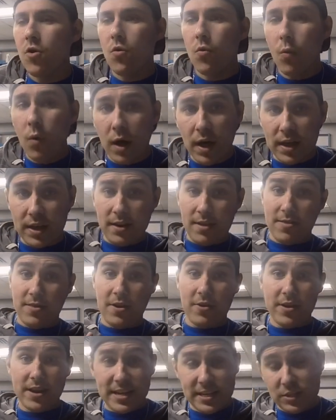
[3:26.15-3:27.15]
One,
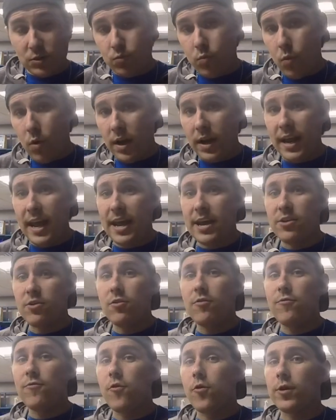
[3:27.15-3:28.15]
there is one
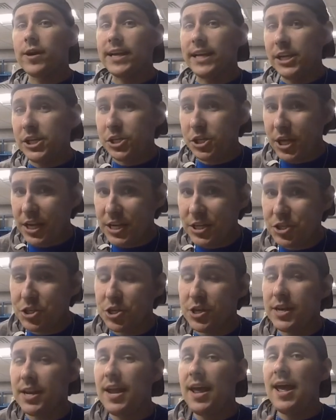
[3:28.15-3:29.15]
handle for each
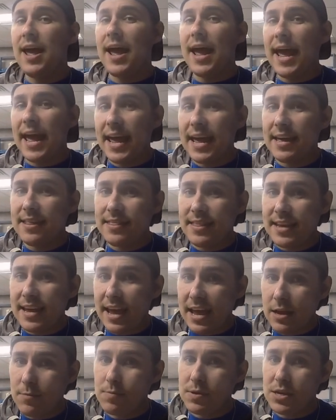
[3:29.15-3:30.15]
engine and the
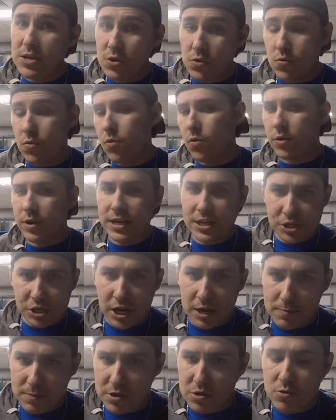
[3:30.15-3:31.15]
APU, or each
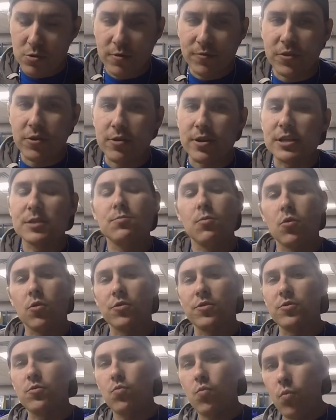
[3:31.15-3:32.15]
APU if there is more
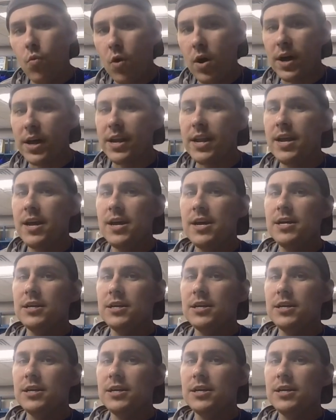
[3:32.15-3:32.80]
than one.